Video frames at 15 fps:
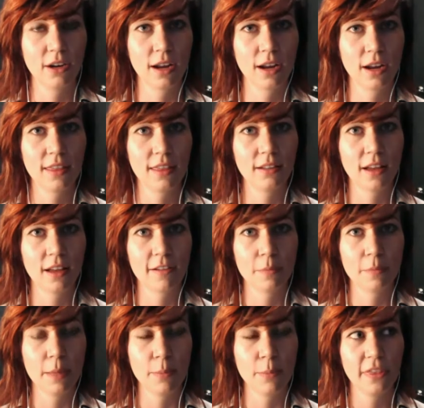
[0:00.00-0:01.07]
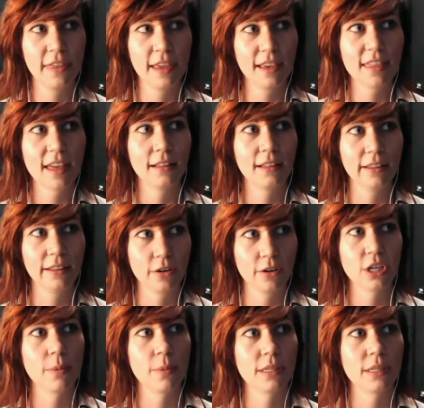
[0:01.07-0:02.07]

And I think a lot of people think that leadership